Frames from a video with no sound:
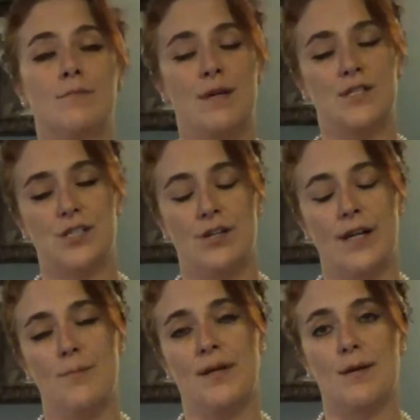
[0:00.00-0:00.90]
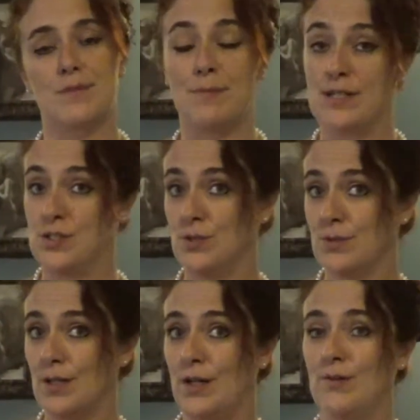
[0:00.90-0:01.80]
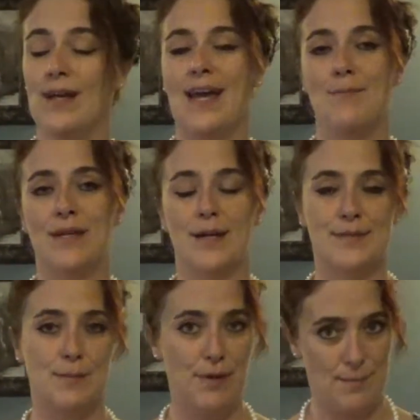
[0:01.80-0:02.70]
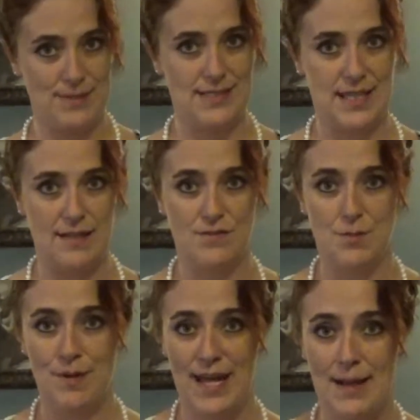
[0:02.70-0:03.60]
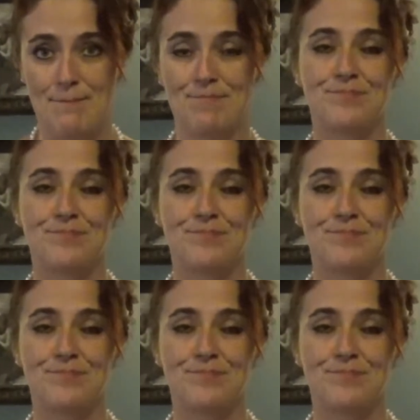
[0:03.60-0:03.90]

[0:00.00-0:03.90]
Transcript: Manchuria becomes Manchukuo and becomes a puppet state of Japan.